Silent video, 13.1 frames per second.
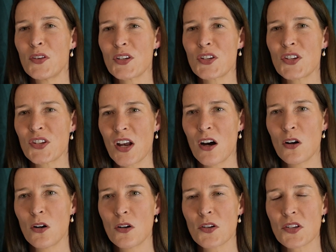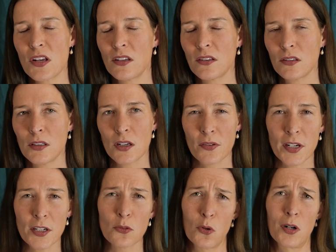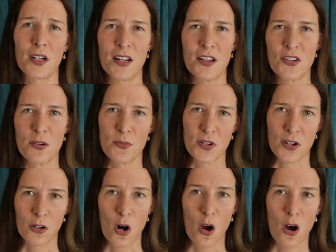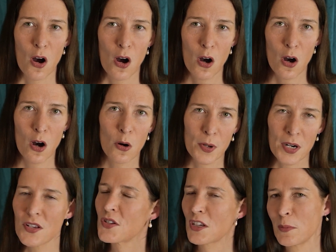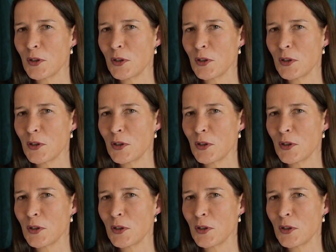The cells in living organisms are always